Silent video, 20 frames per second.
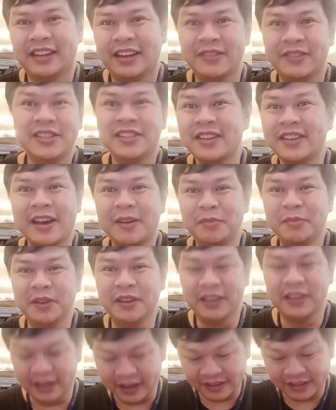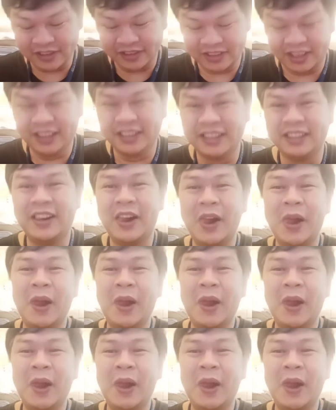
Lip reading: I'm just happy. Can't you tell?